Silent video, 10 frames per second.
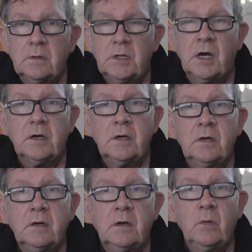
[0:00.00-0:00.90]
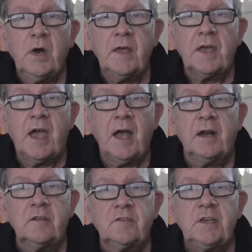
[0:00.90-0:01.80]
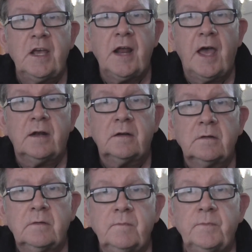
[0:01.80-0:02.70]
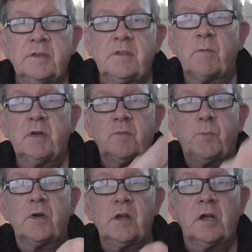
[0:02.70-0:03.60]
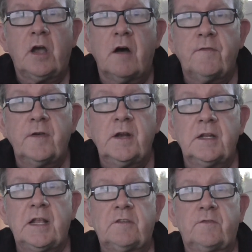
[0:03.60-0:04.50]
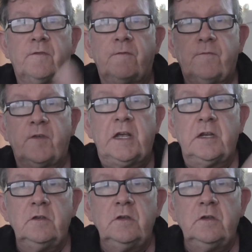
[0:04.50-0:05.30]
Now, where the hell is CNN? Someone's put in a coffin and that's friggin'